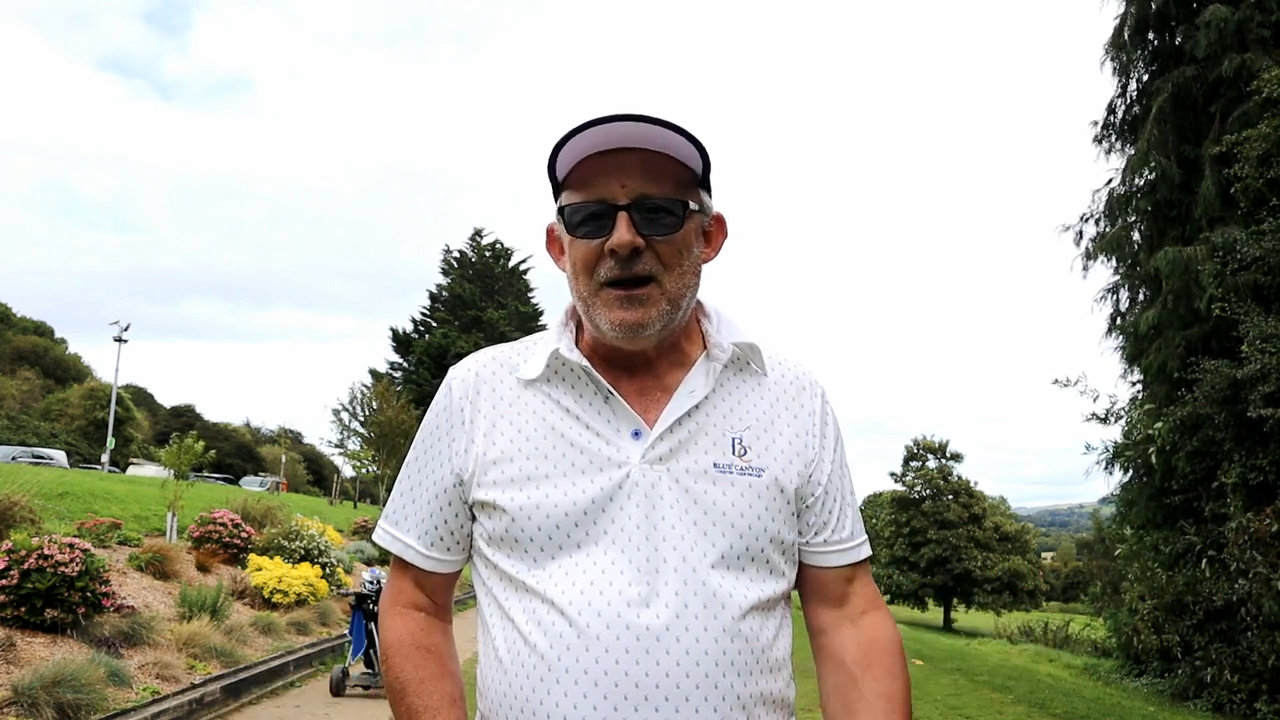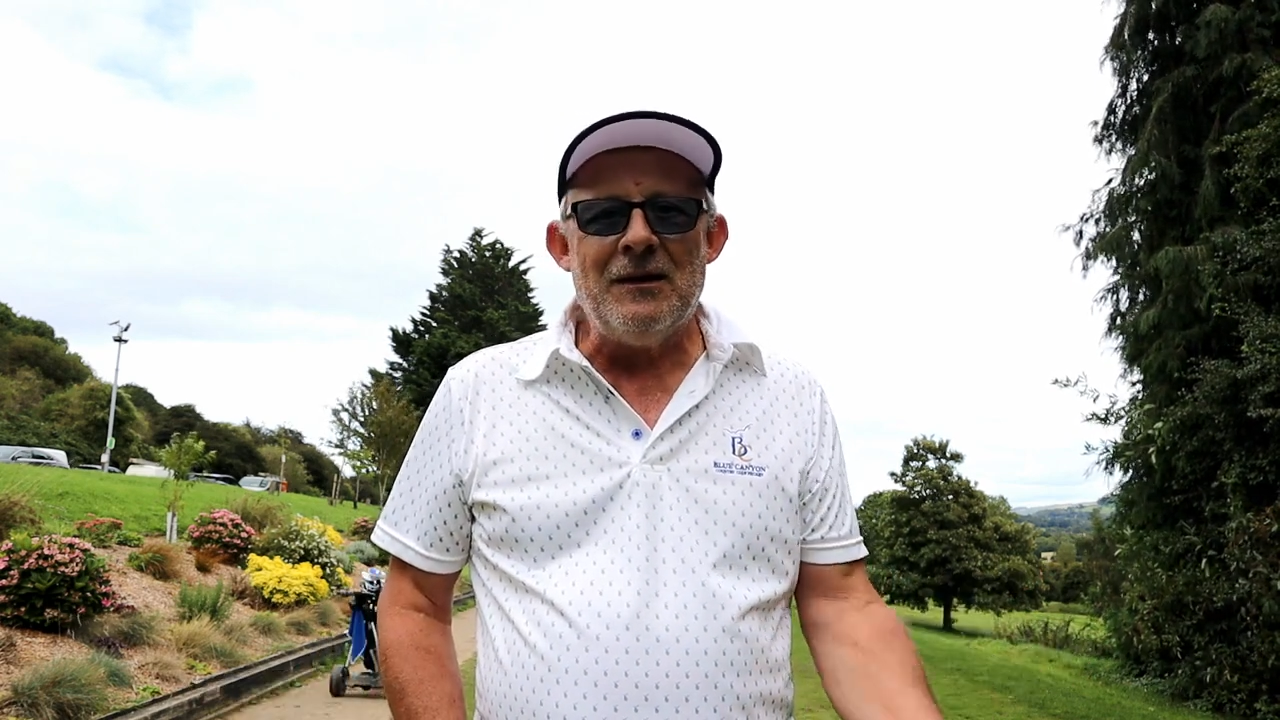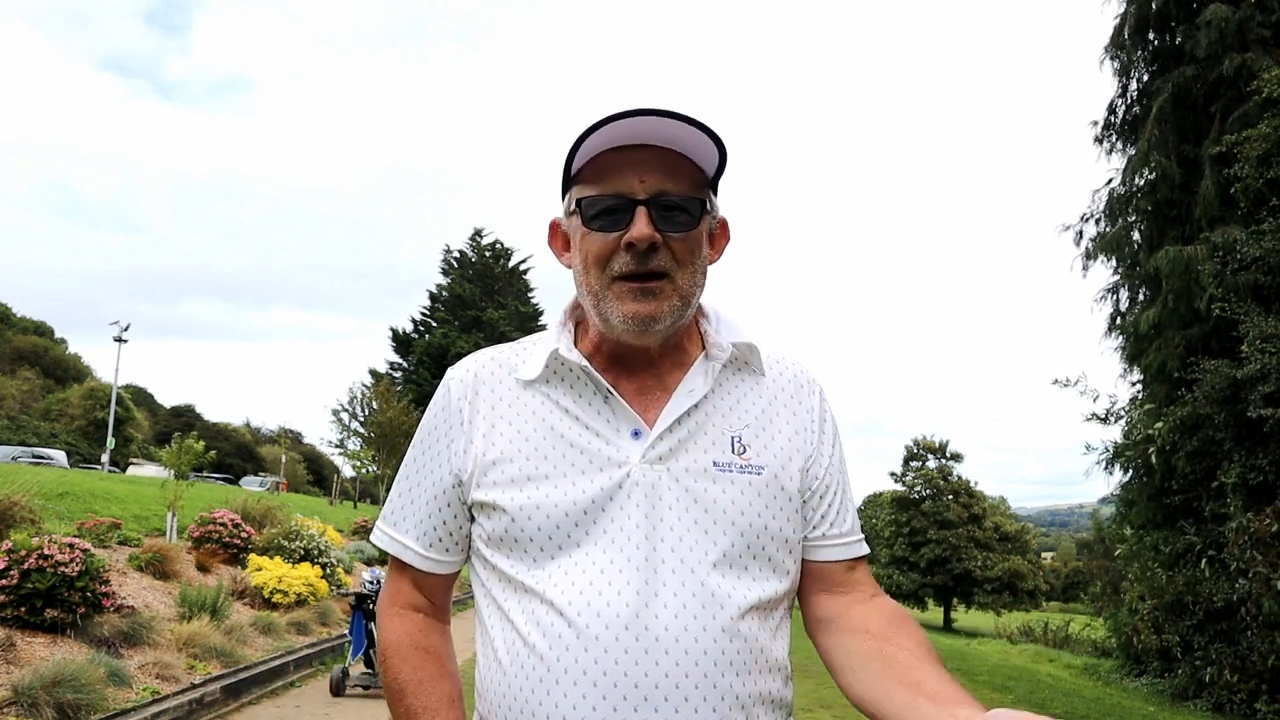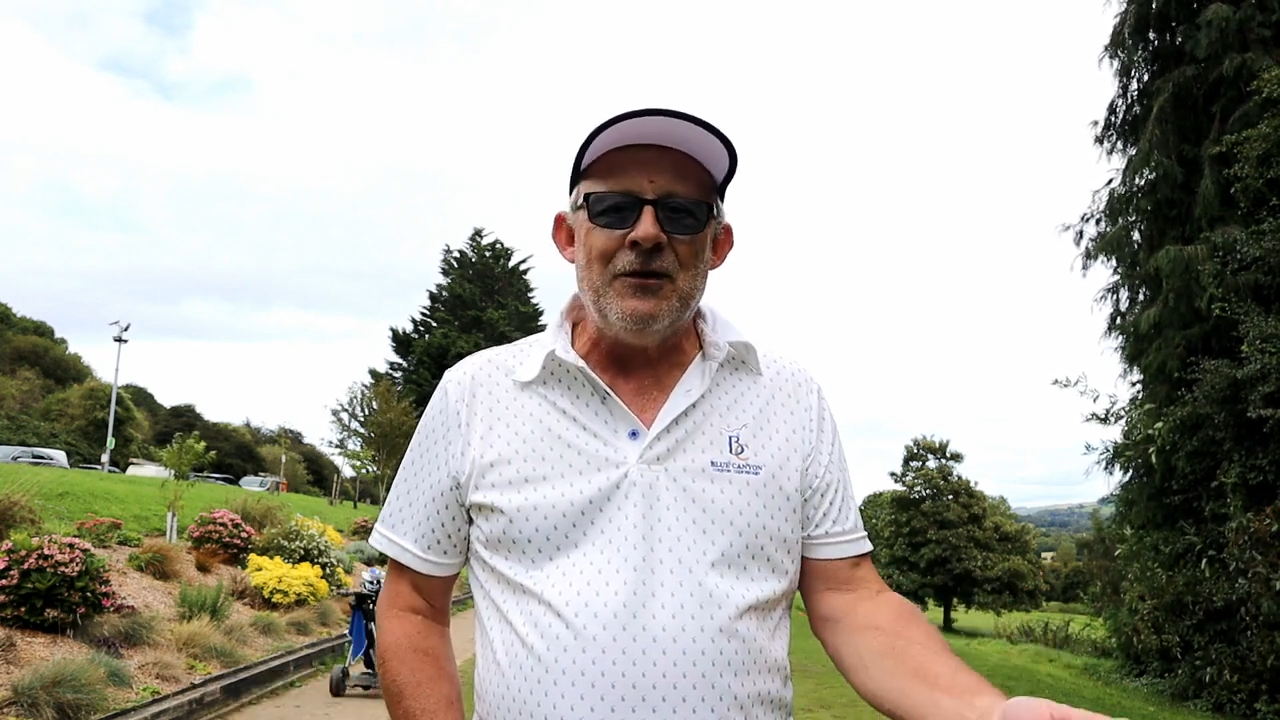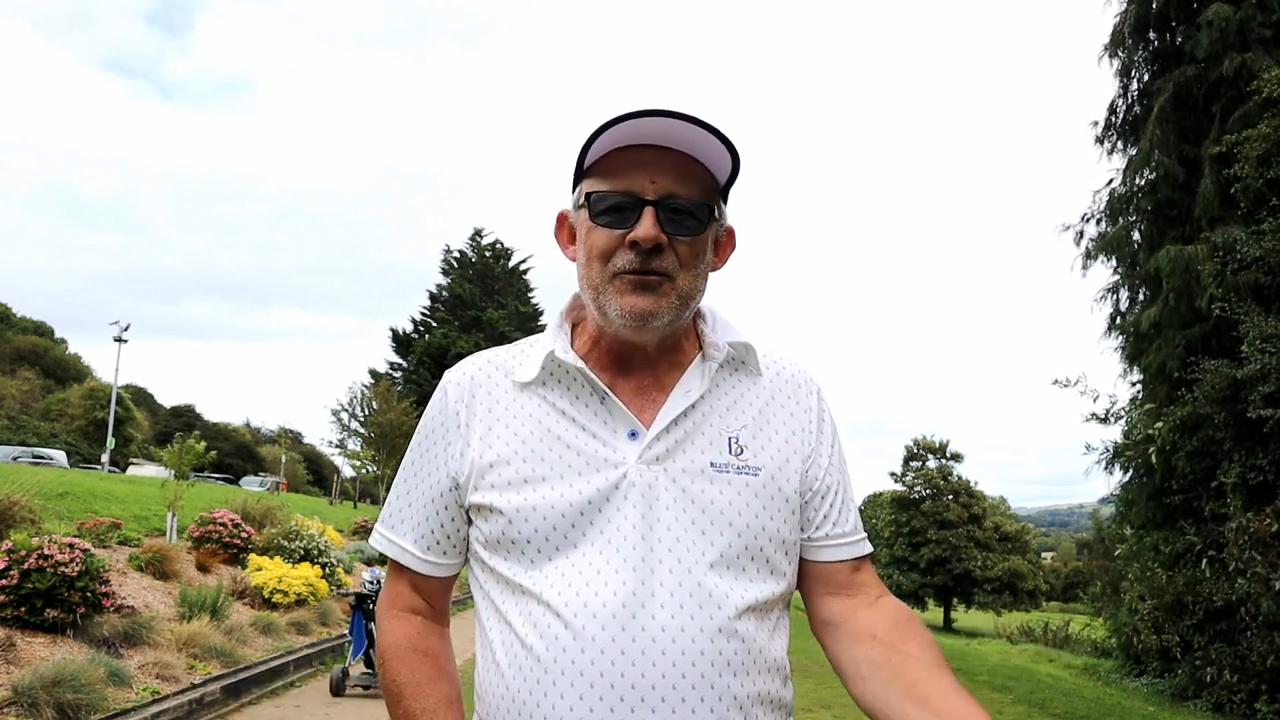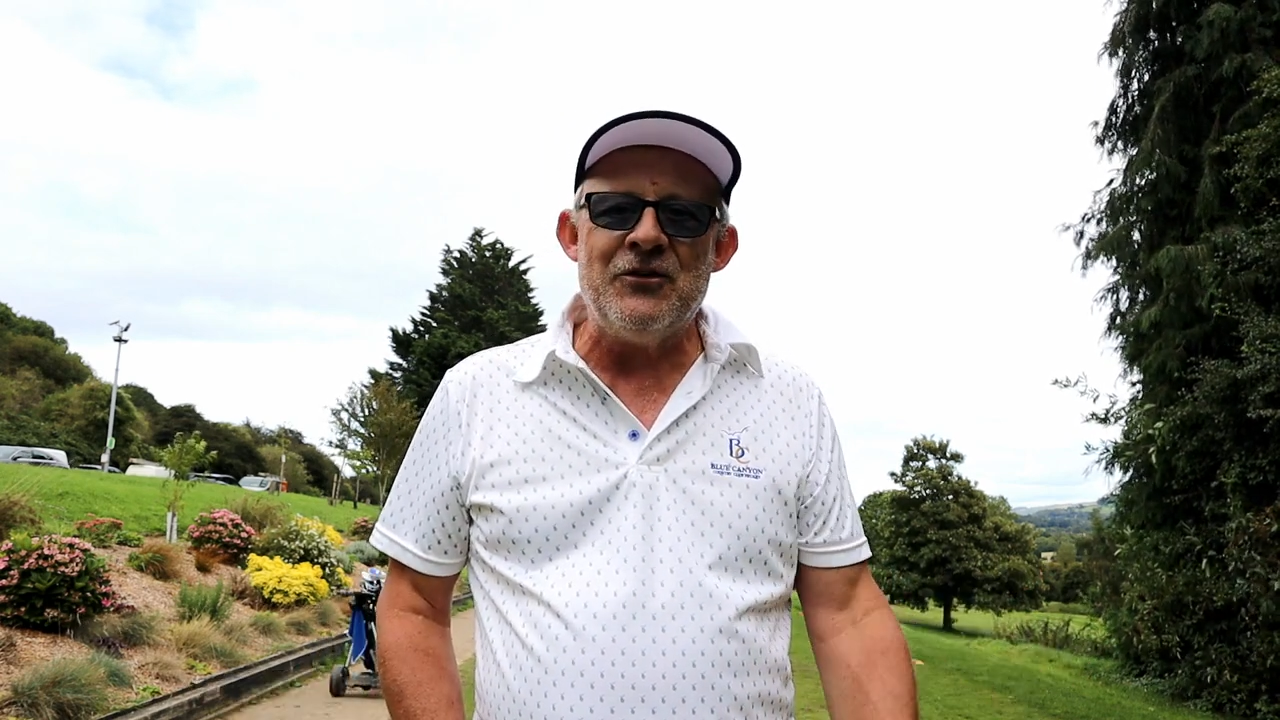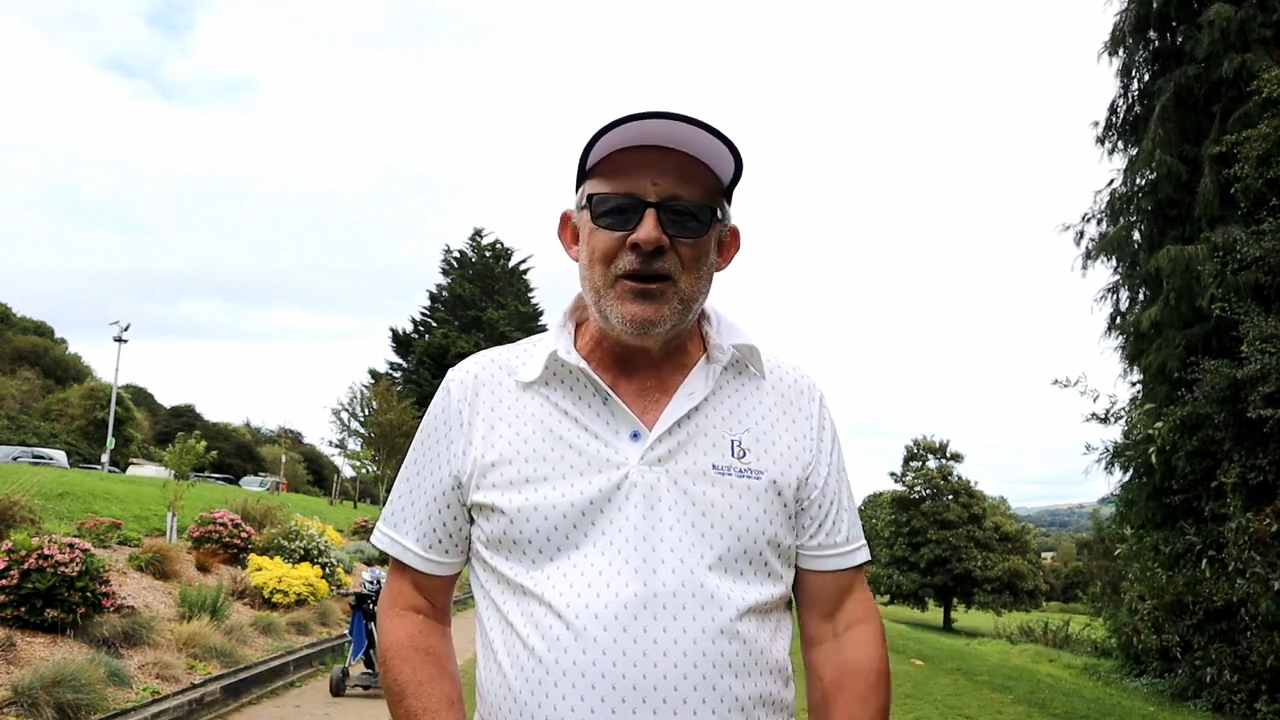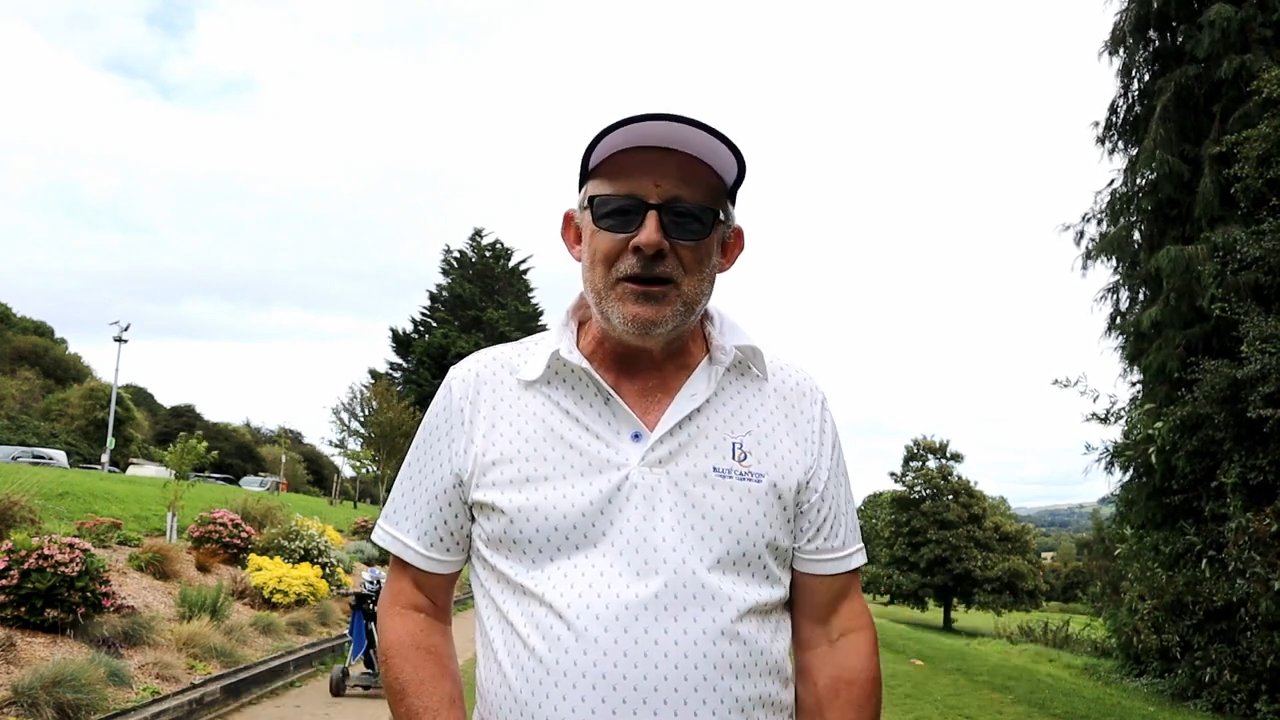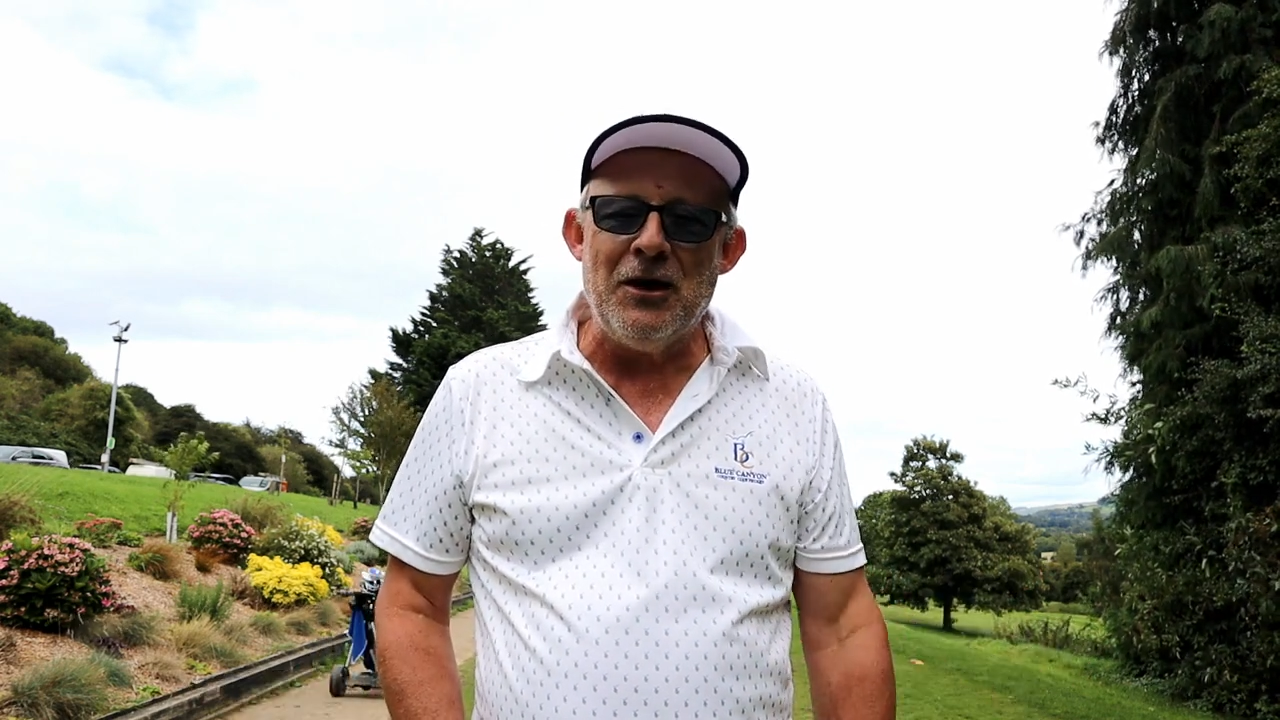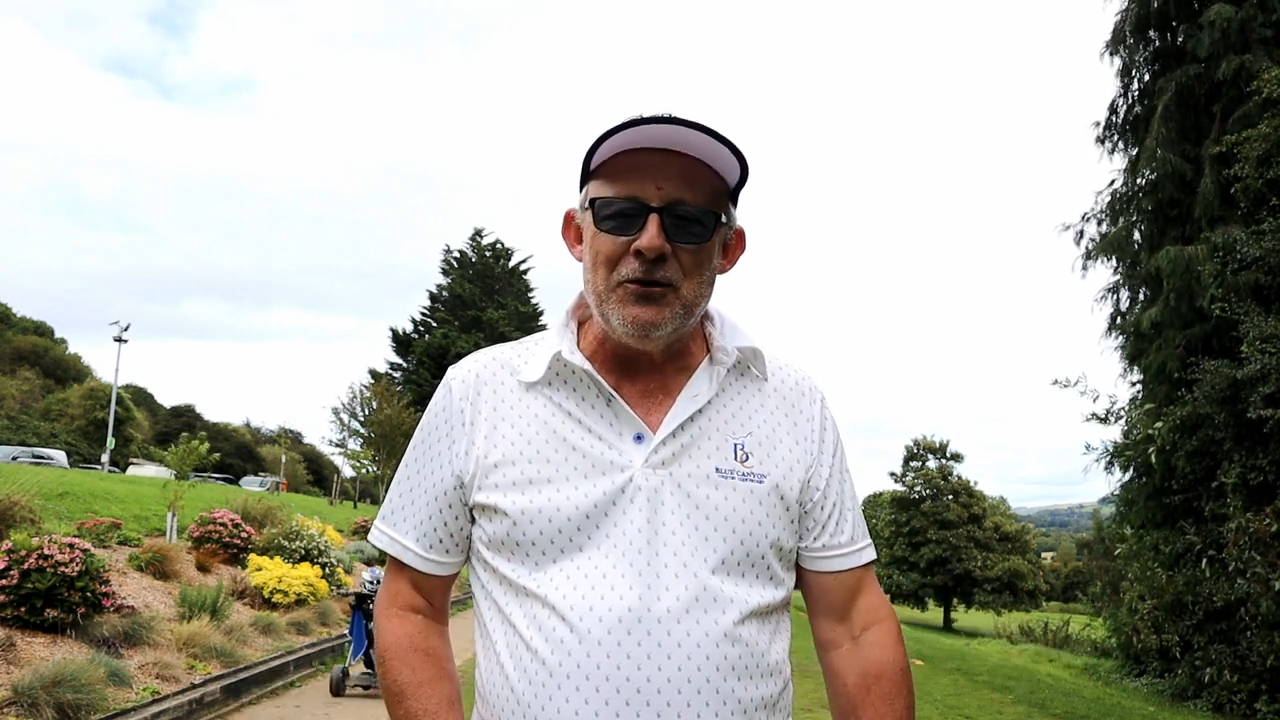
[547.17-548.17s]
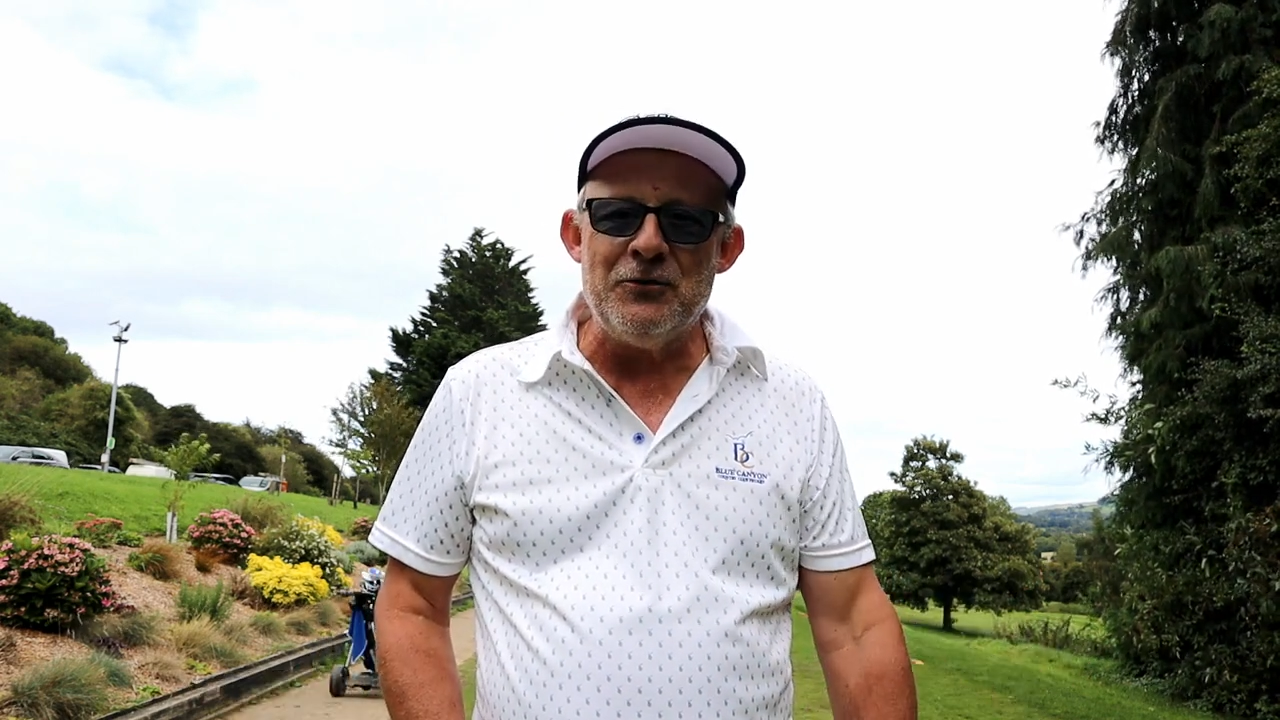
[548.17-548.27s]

And I'll have to take a